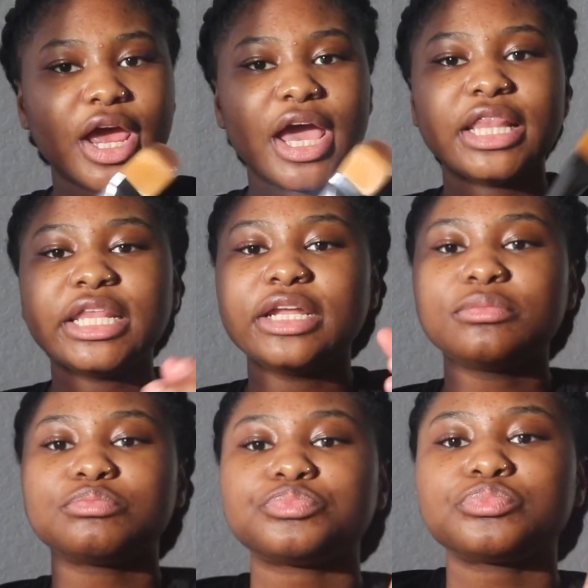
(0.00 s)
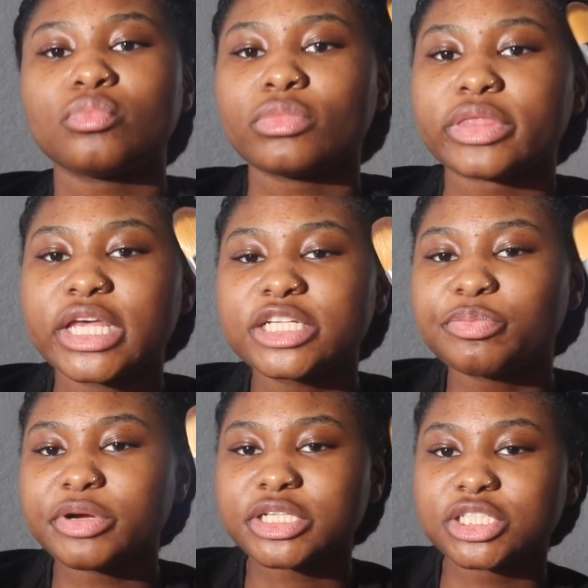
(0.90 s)
And then this
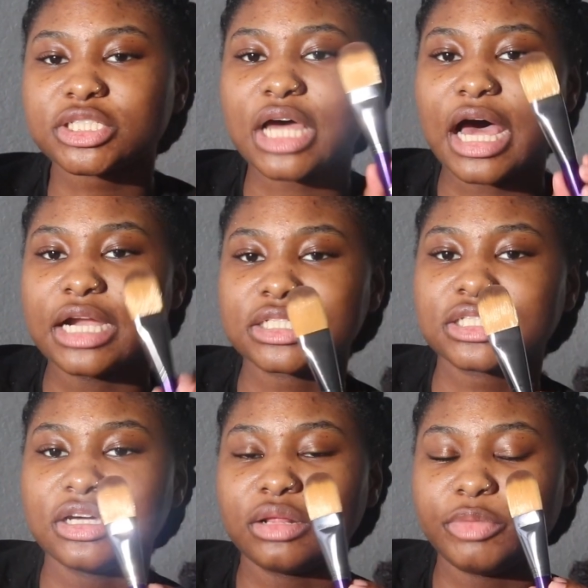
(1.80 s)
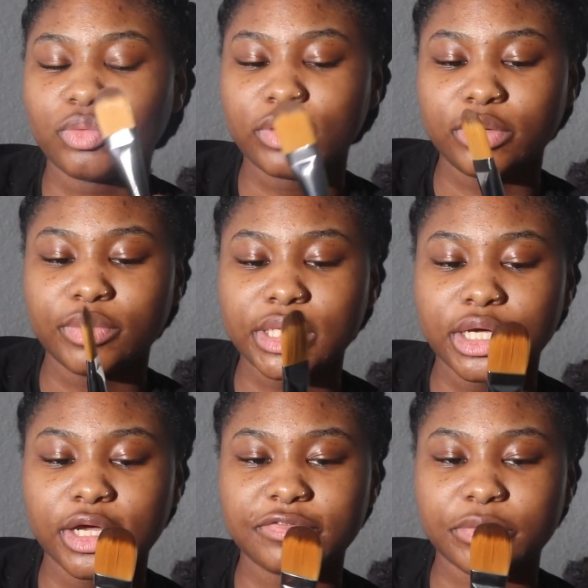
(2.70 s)
brush is honestly going to be really, really
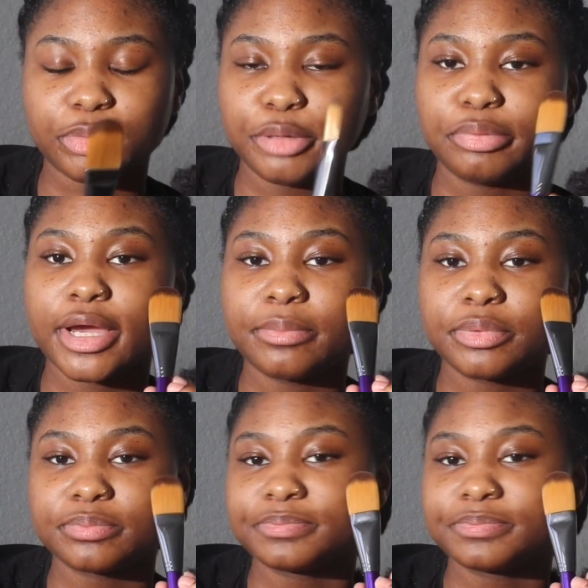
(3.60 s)
good for pre-prep.